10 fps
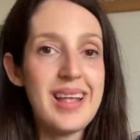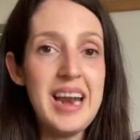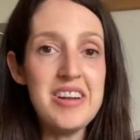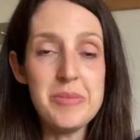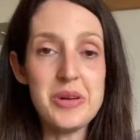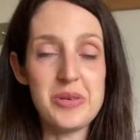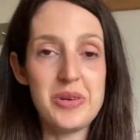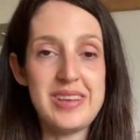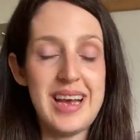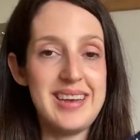And I showed my
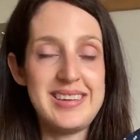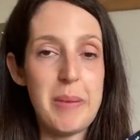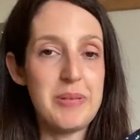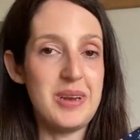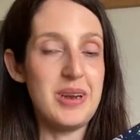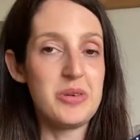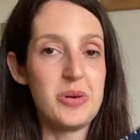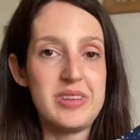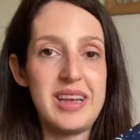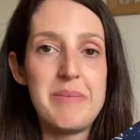daughter and she absolutely
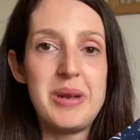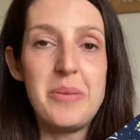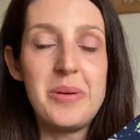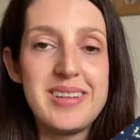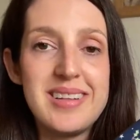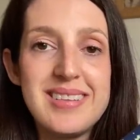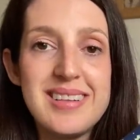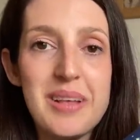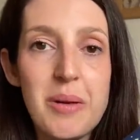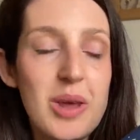adored it. I mean, who wouldn't?
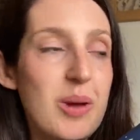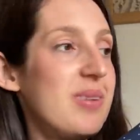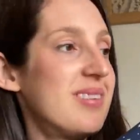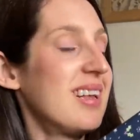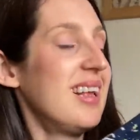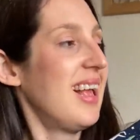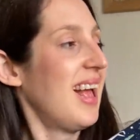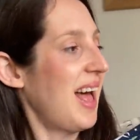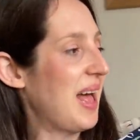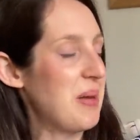It's so cute.
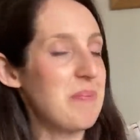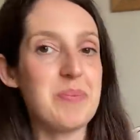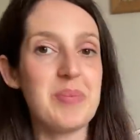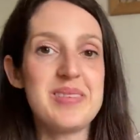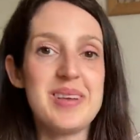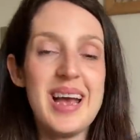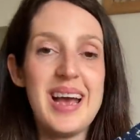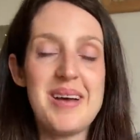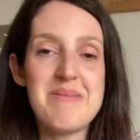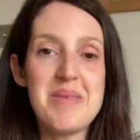Um, so
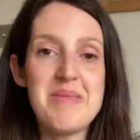yeah, I'm,